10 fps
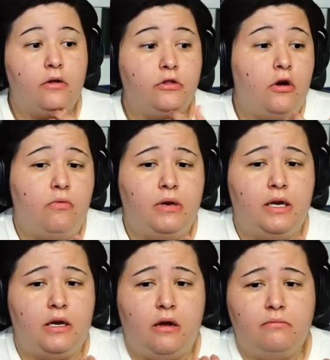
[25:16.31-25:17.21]
Though when
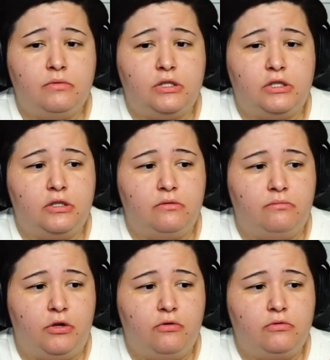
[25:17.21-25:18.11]
it comes to
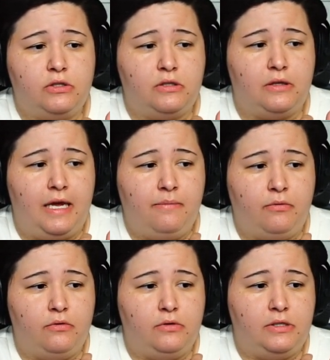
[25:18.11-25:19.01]
those
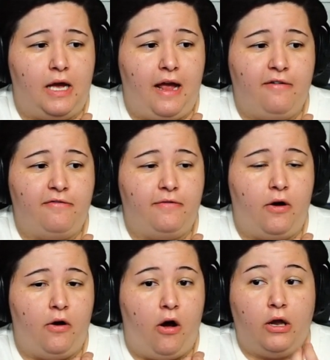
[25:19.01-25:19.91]
labels, I've
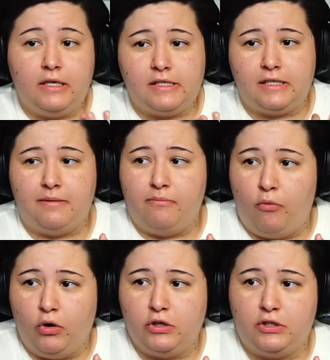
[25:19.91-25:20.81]
honestly
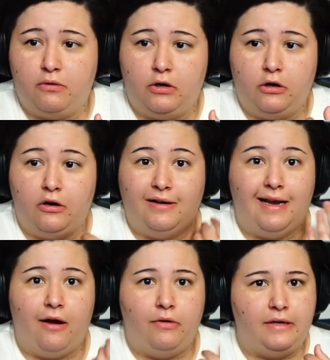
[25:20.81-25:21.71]
more so heard
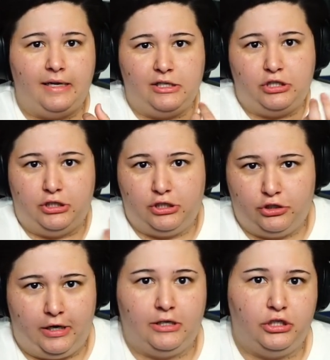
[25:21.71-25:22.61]
nowadays just
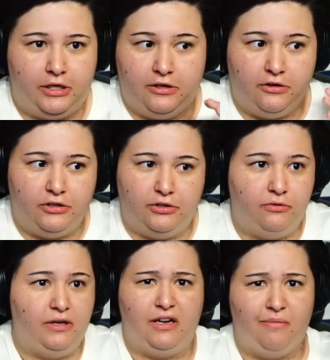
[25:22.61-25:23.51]
transgender
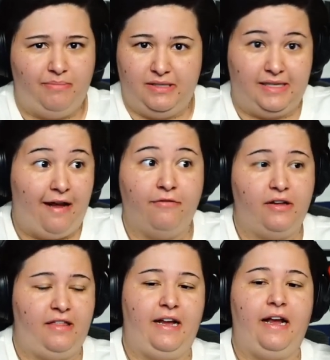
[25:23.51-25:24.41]
to encompass
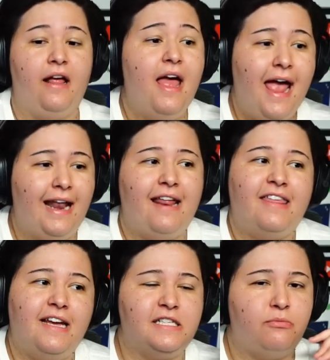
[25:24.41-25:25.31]
everything, and I
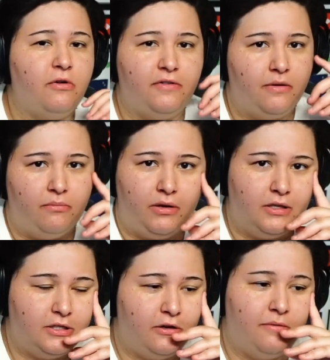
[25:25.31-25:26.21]
think it's more of an
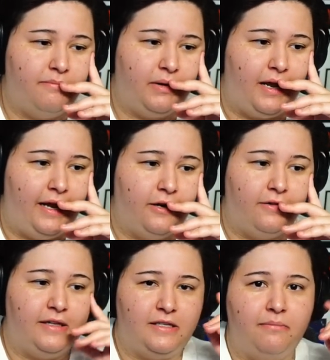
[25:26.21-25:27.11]
umbrella term, but I know
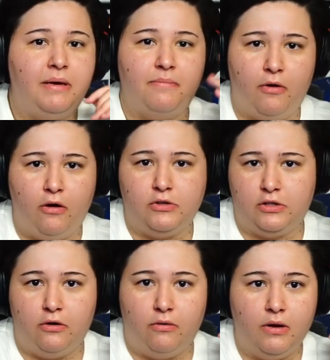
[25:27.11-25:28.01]
that some people
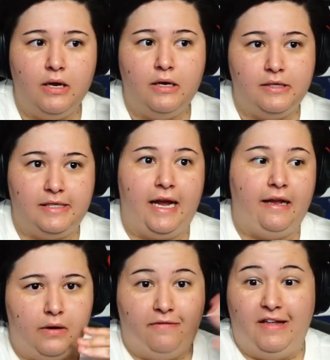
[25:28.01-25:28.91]
also
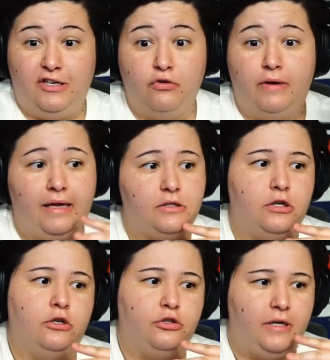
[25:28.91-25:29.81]
say if they do get
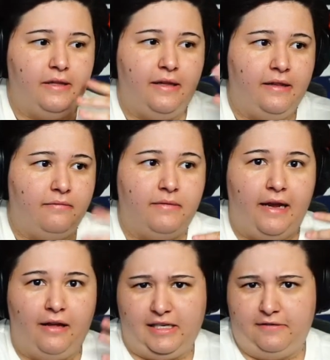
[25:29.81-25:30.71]
surgery, then
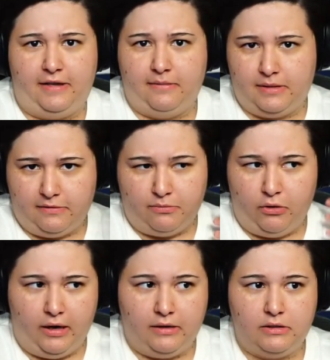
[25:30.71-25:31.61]
they classify themselves
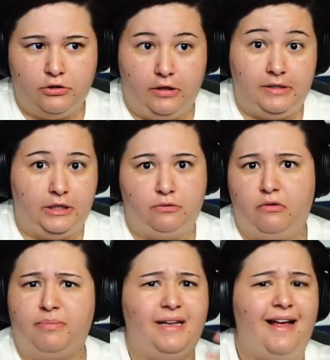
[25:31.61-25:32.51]
more as
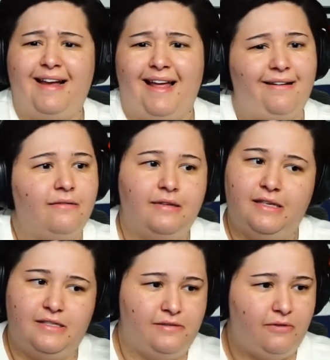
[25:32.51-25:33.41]
transsexual. But again,
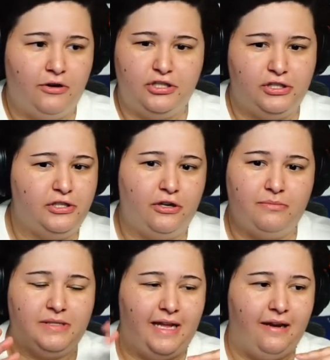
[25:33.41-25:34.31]
these are just
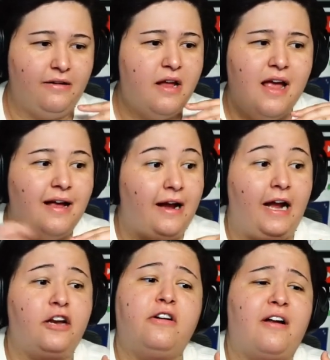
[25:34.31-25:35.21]
terms that
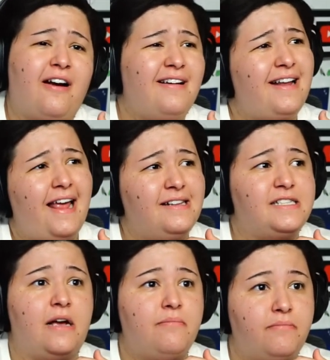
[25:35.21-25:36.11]
kind
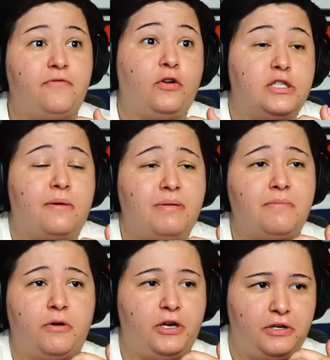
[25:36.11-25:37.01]
of for some
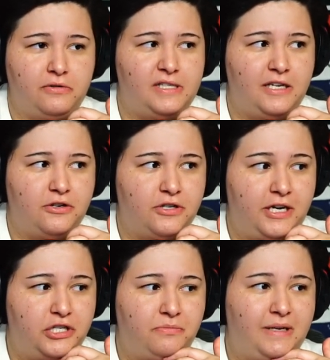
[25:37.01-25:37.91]
people are used
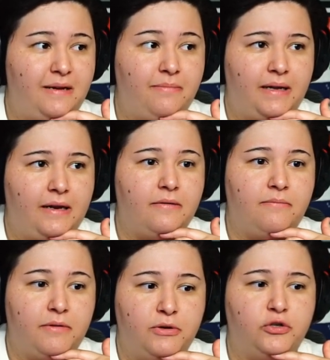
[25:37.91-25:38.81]
interchangeably, but
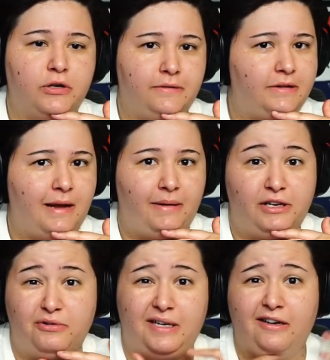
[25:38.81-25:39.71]
the majority of the time I
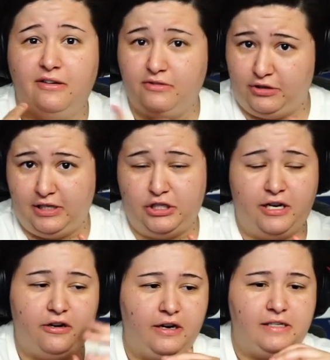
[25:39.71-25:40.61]
do hear
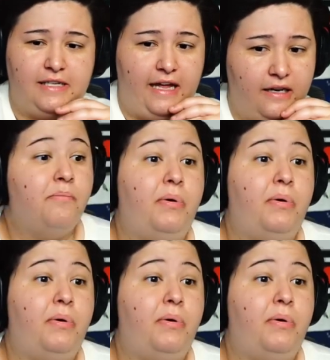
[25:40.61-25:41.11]
transgender instead.